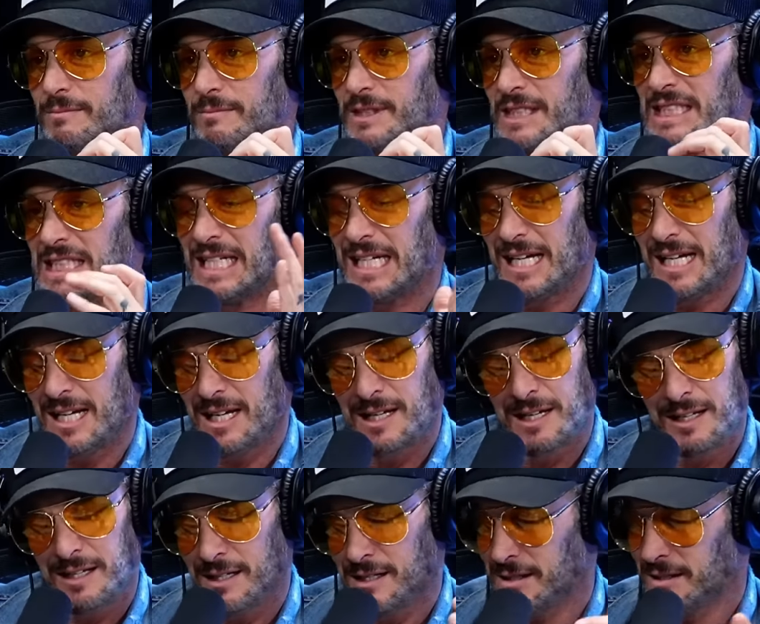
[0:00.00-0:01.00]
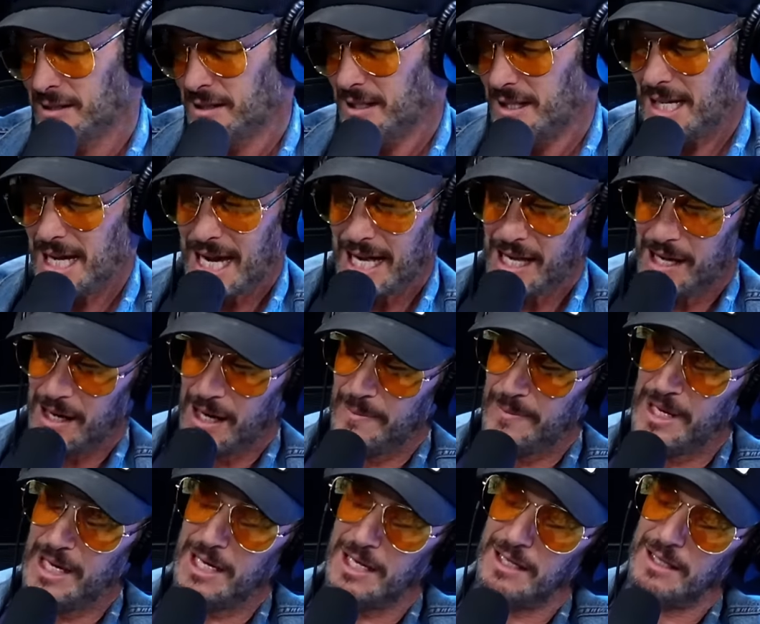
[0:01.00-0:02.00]
It was it was a long one. Yeah, I
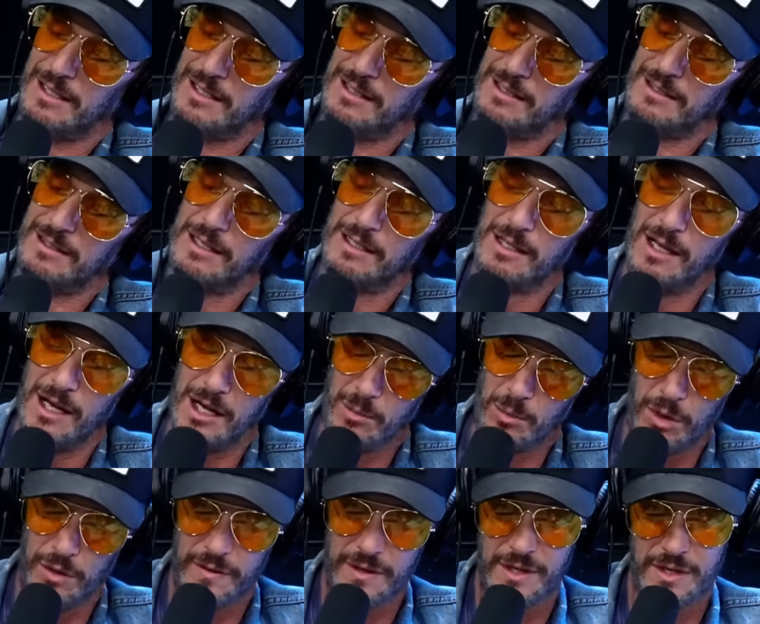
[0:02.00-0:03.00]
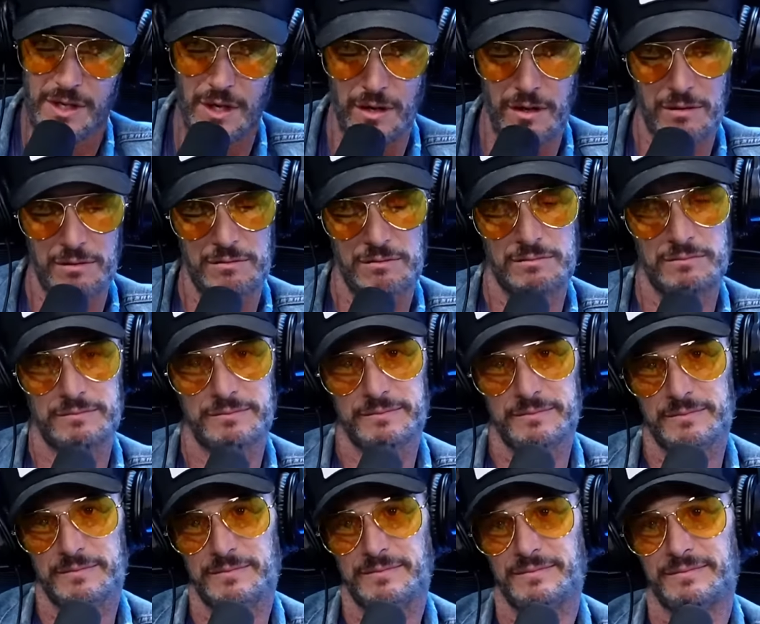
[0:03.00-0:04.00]
mean the long movies don't
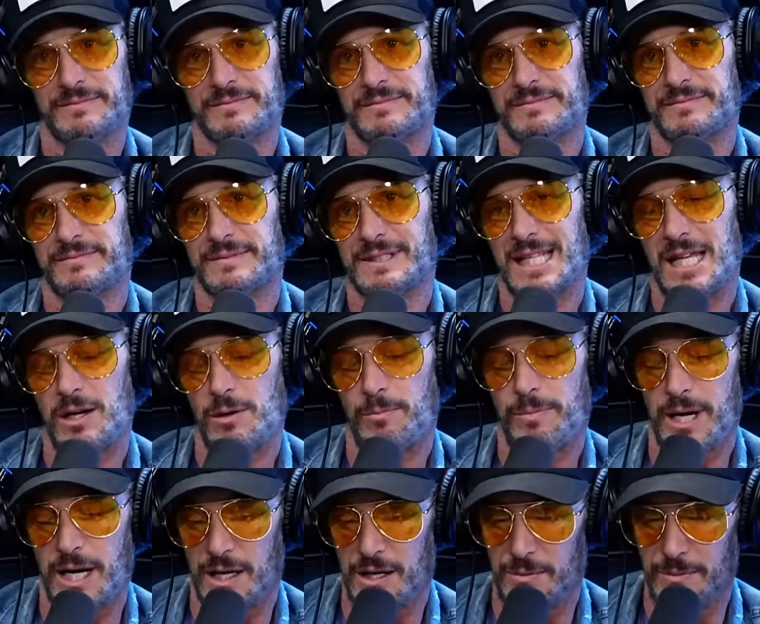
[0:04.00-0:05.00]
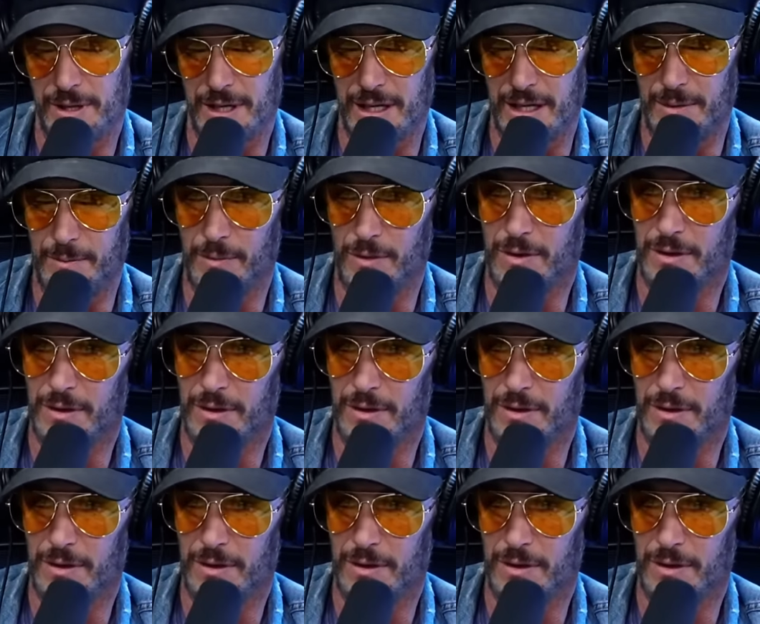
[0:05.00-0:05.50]
they don't bother me anymore.